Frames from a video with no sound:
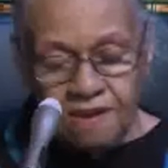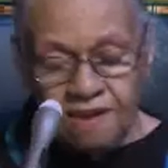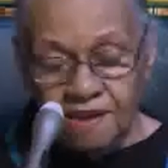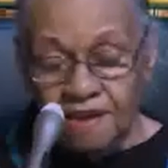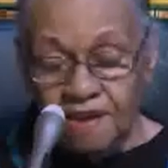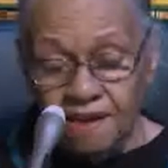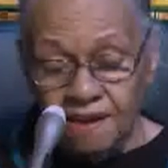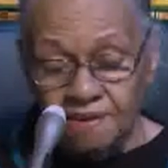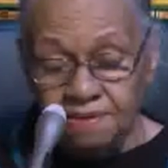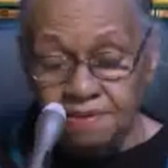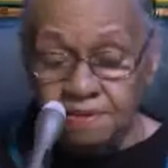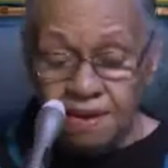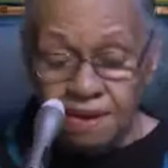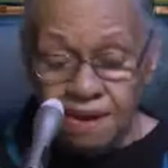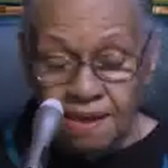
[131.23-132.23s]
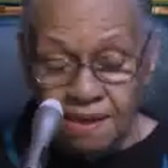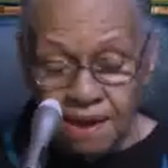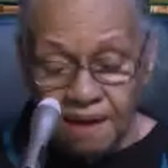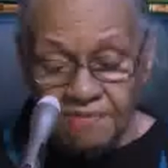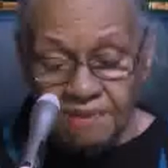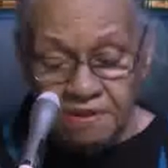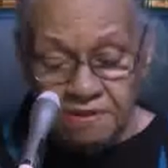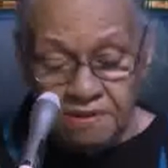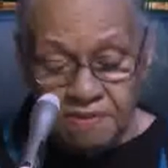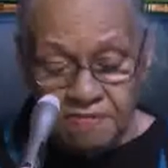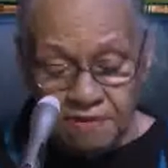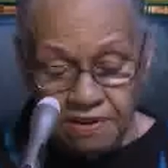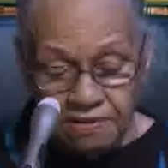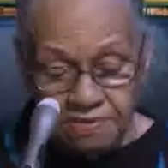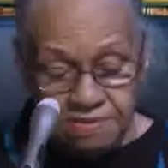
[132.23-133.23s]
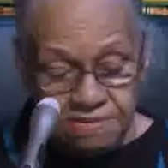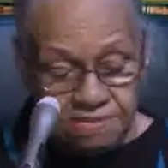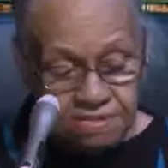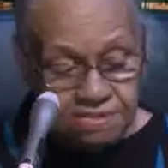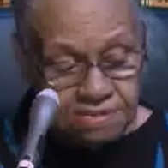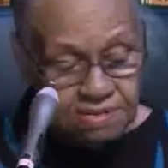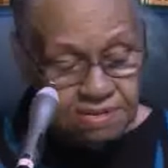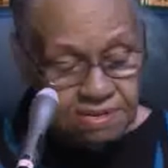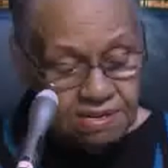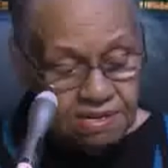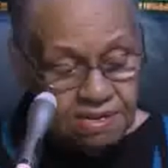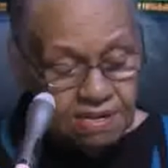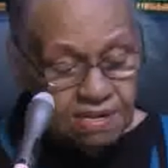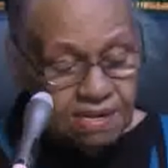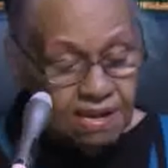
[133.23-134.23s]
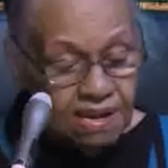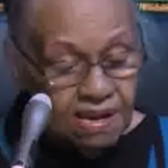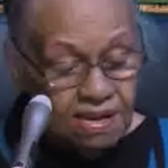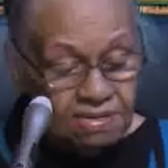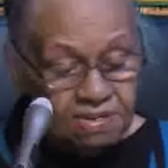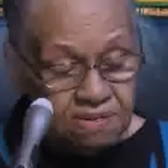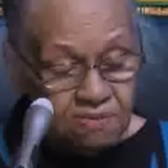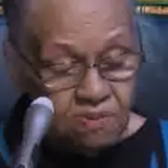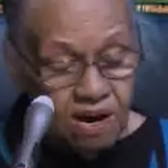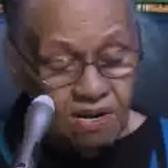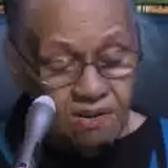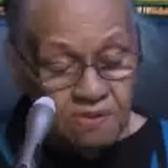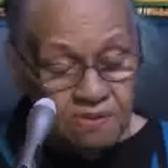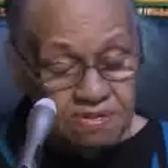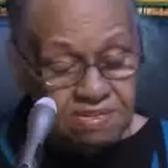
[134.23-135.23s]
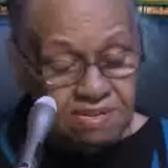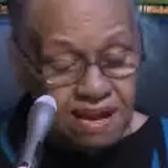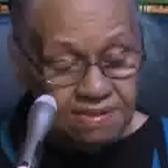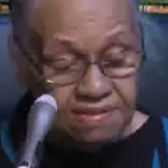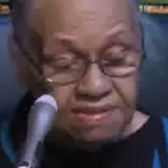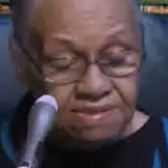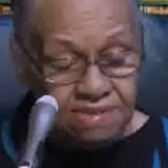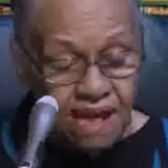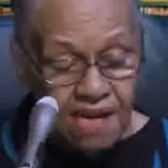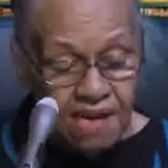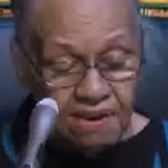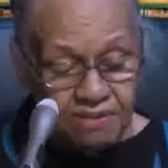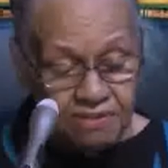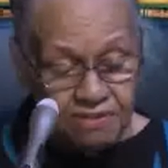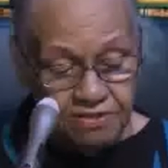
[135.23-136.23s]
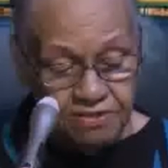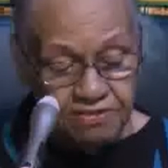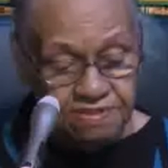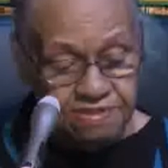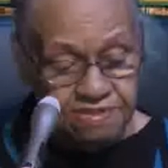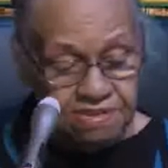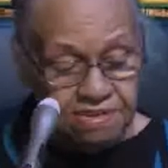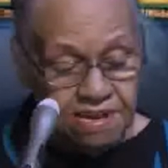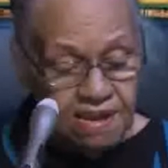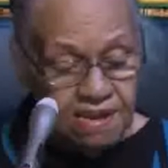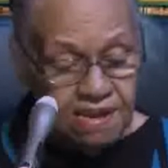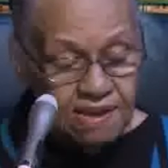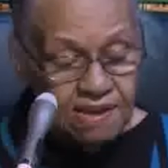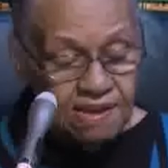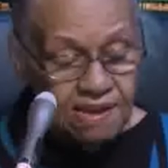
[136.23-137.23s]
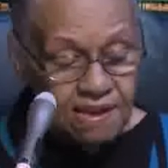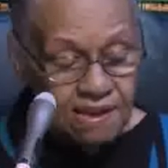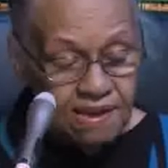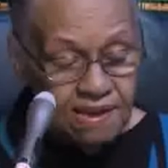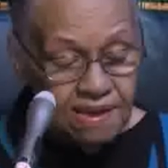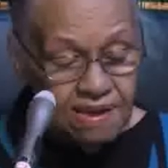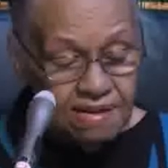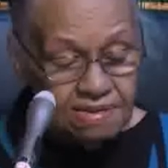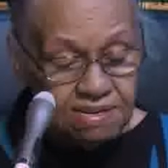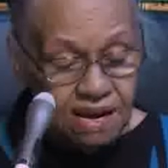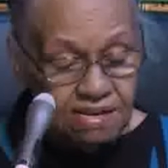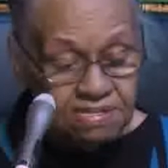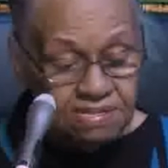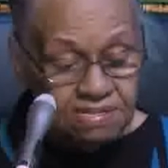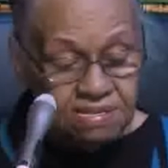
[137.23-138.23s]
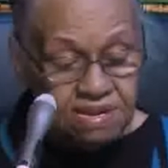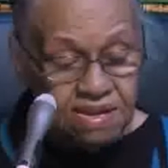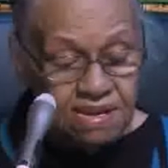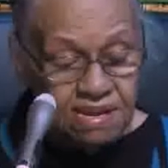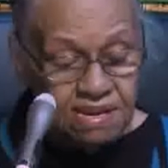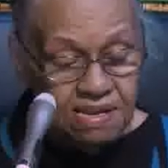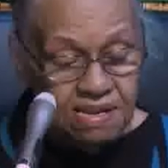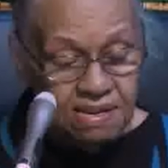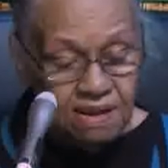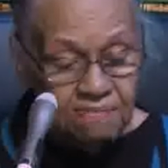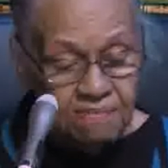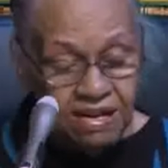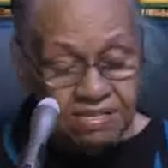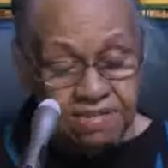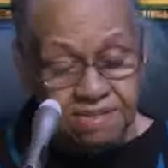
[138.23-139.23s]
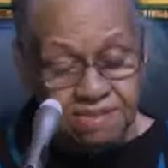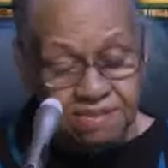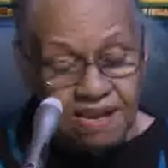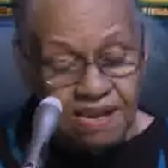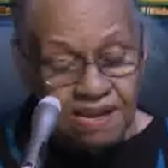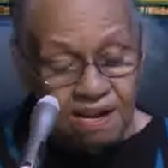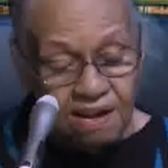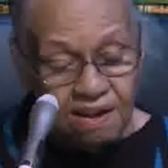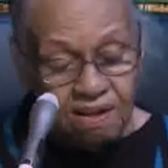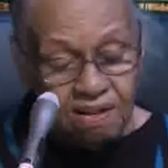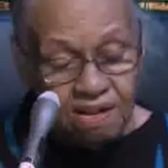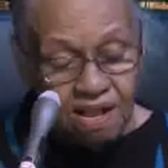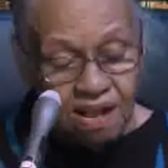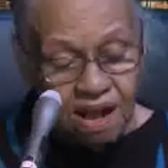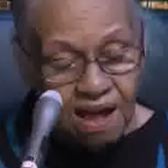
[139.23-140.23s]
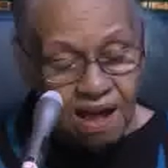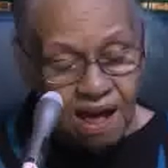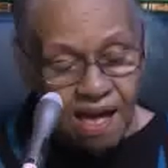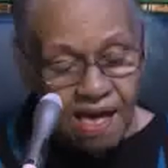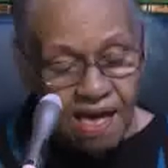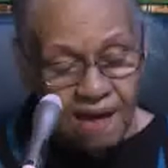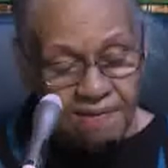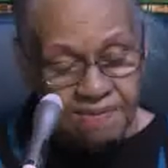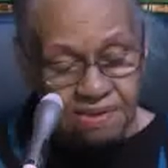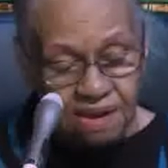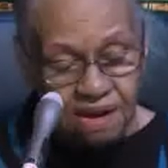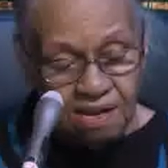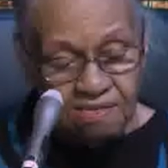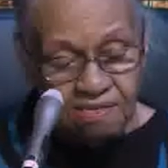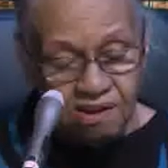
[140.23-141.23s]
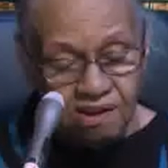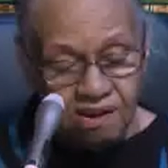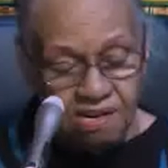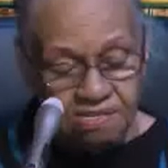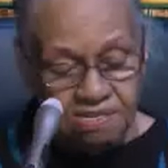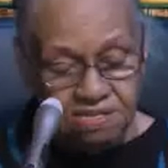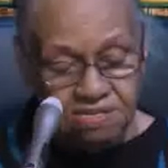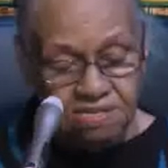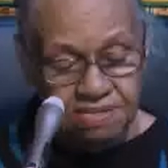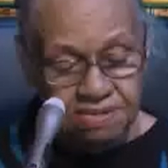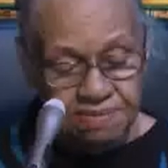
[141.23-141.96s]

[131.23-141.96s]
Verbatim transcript: He is the king of the universe. He is the one who sets standards. He is unseen, but still has authority.